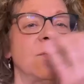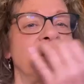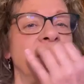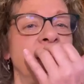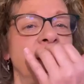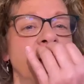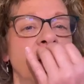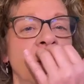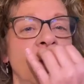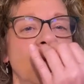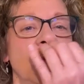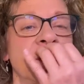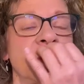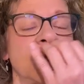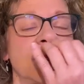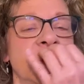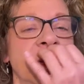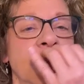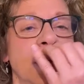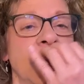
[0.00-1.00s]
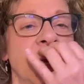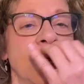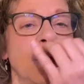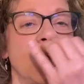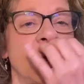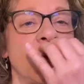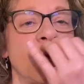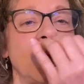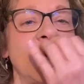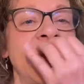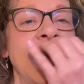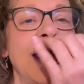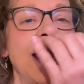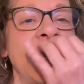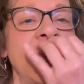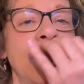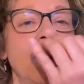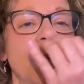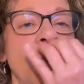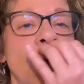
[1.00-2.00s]
Under the nose,
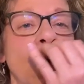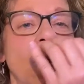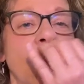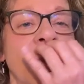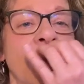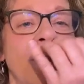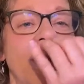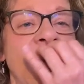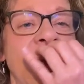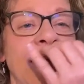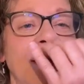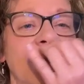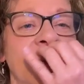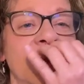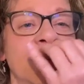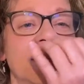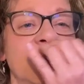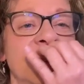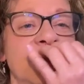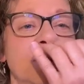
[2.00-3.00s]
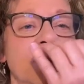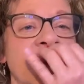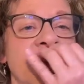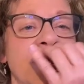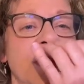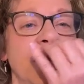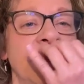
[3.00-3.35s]
creating more balance